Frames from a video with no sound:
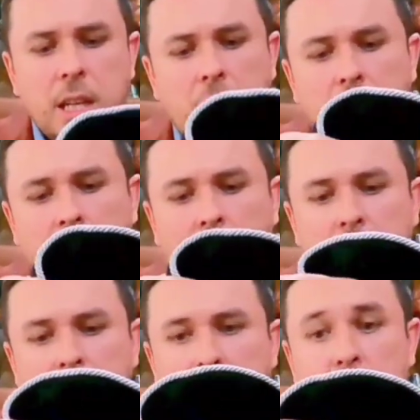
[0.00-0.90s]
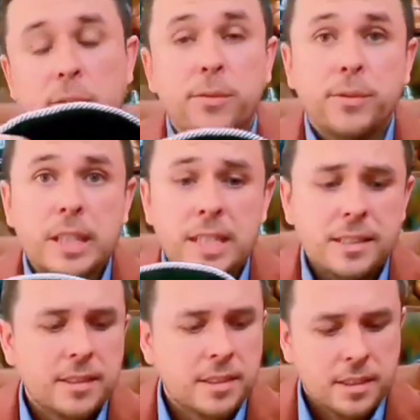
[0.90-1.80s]
They are
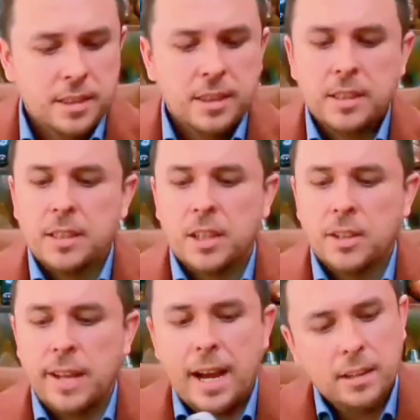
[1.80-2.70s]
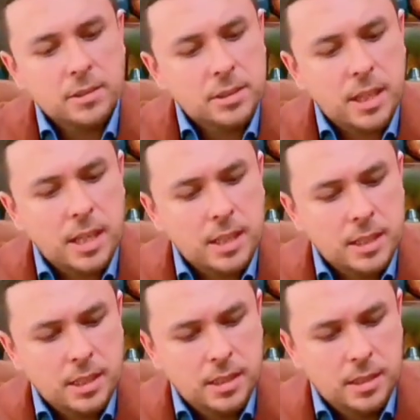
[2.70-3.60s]
fleece on the outside.